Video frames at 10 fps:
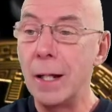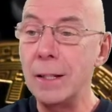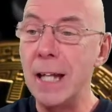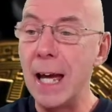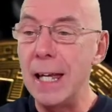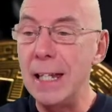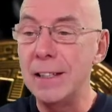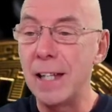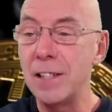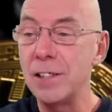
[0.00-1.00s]
and yet he
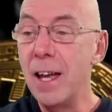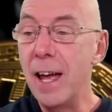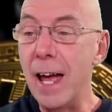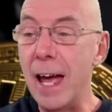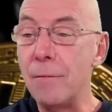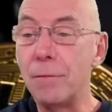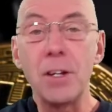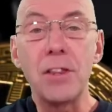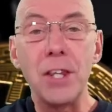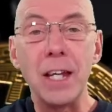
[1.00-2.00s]
says
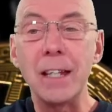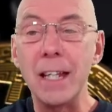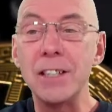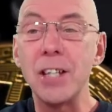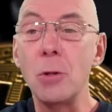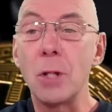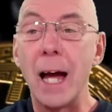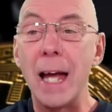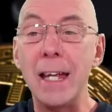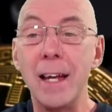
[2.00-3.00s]
everything is
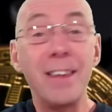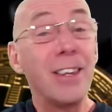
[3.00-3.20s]
okay,